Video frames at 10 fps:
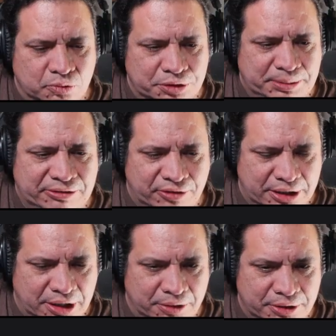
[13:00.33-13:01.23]
would be for
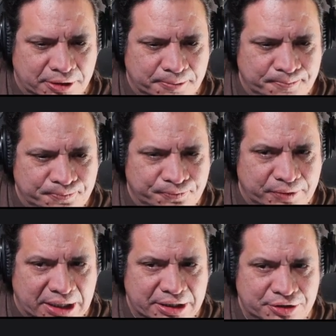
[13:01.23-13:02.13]
the coder.
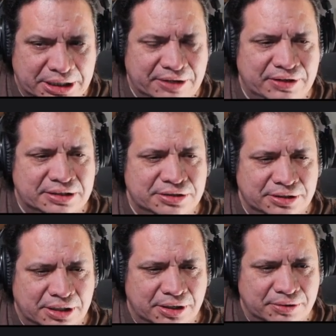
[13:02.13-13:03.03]
And then you give that
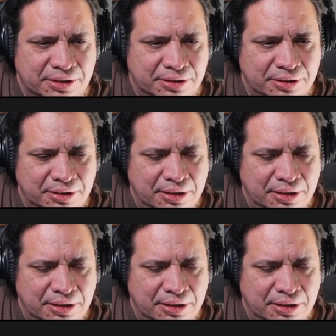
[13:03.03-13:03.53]
to the coder,